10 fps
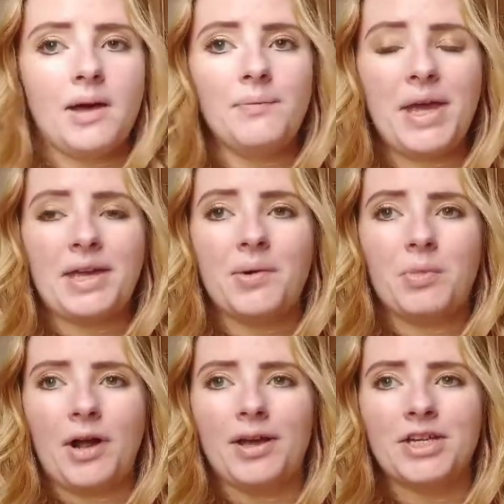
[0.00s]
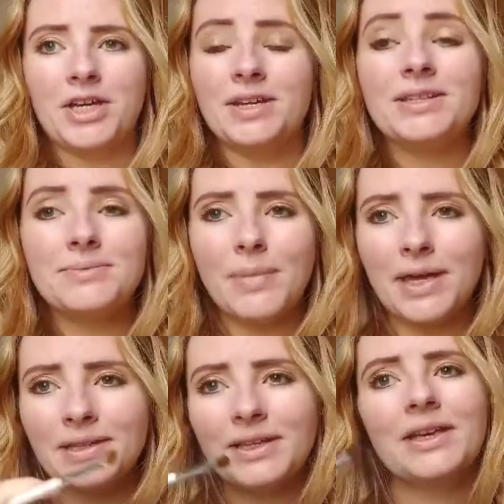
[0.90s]
makeup brush, and it's
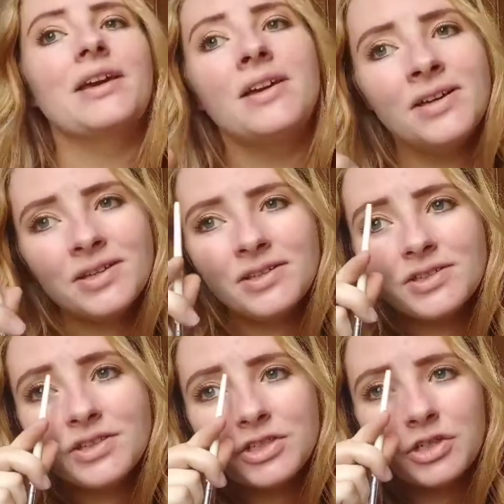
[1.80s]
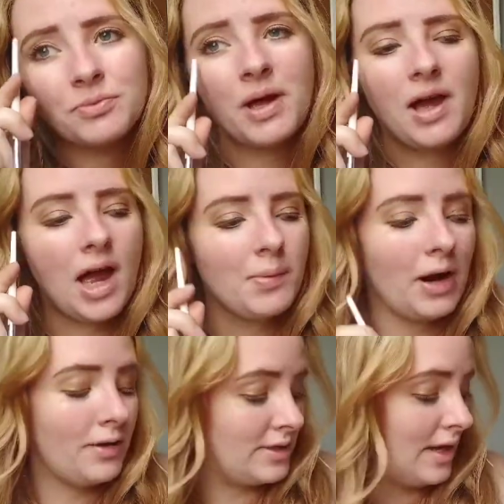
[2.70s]
mainly to do my eyebrows.